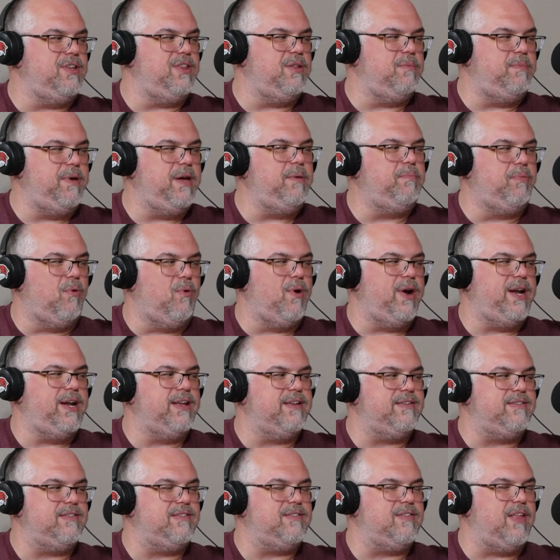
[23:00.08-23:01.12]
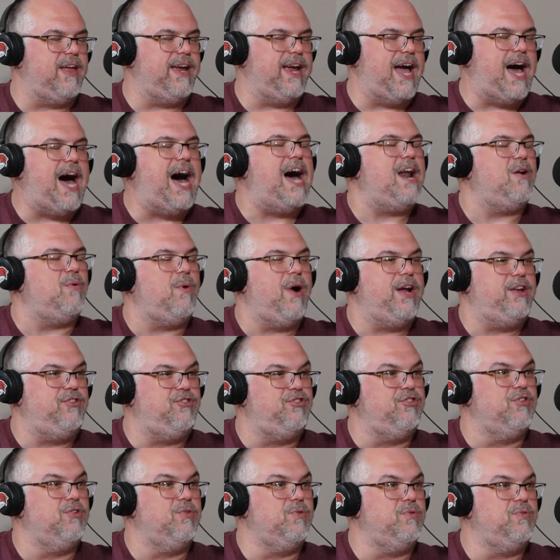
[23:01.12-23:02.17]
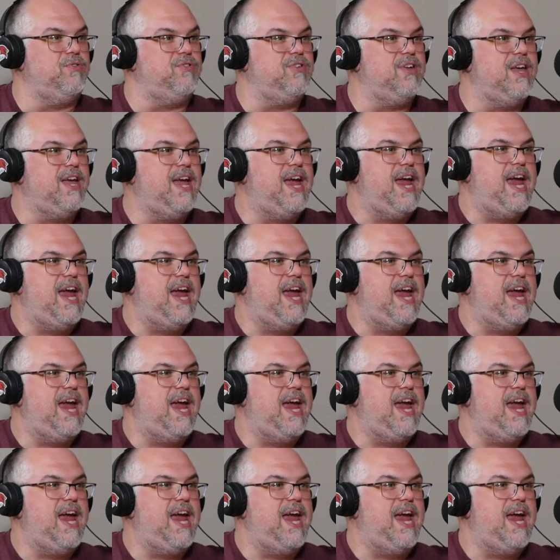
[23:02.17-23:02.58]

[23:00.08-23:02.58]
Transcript: the big point is like, how do I choose?